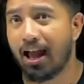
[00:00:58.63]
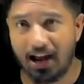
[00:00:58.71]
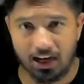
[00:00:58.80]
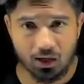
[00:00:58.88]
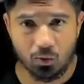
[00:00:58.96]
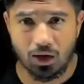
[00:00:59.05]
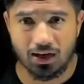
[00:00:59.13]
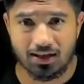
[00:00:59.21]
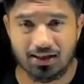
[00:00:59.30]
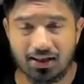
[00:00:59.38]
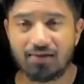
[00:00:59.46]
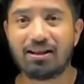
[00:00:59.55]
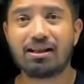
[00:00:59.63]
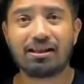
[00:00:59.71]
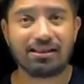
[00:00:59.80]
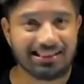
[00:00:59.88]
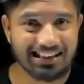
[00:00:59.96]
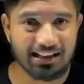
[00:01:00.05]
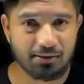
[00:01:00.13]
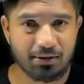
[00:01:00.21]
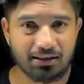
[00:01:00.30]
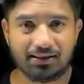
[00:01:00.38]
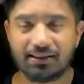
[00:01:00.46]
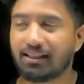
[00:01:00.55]
Advanced level,
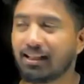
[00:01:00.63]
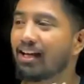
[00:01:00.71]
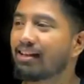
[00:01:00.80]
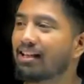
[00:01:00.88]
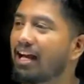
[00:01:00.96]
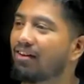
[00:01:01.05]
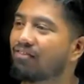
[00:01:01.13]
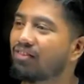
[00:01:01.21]
syllabus, okay, they have